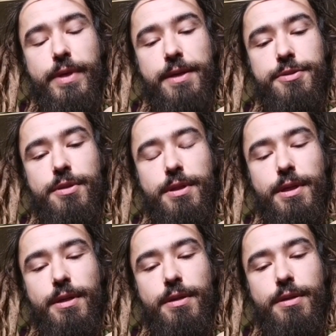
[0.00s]

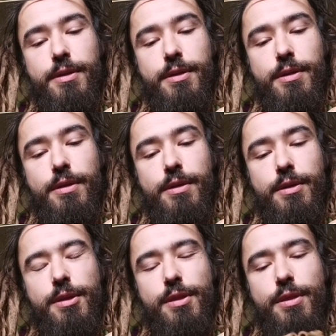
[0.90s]
actually,
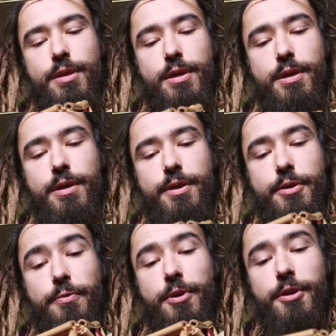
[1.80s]

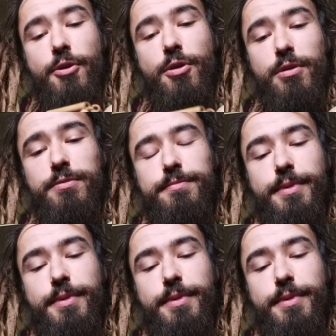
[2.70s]
no, not all,